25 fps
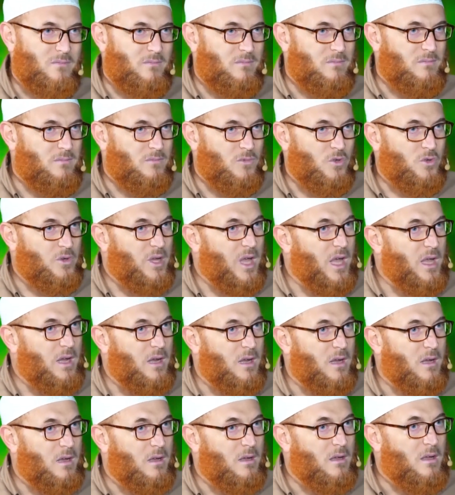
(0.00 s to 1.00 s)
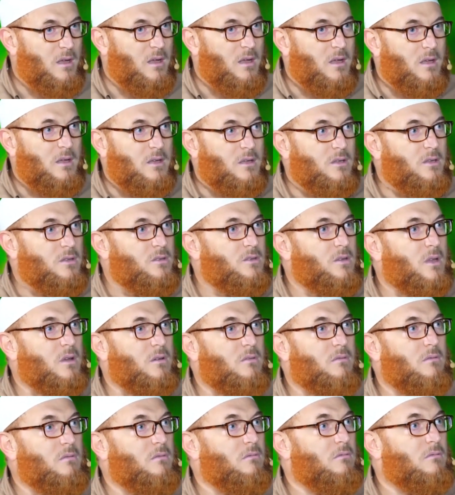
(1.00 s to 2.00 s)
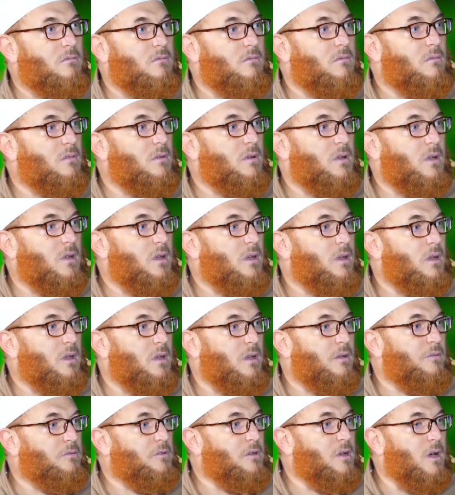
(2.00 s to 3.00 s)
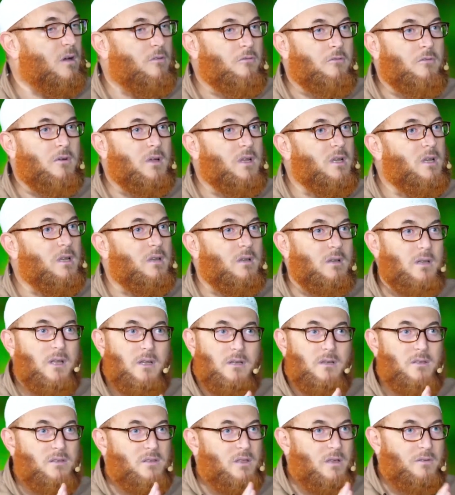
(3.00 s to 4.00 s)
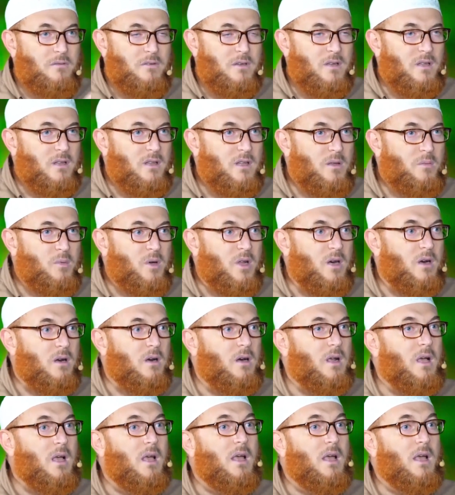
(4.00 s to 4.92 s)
Mm. Okay, so if you avoid it, that is definitely better.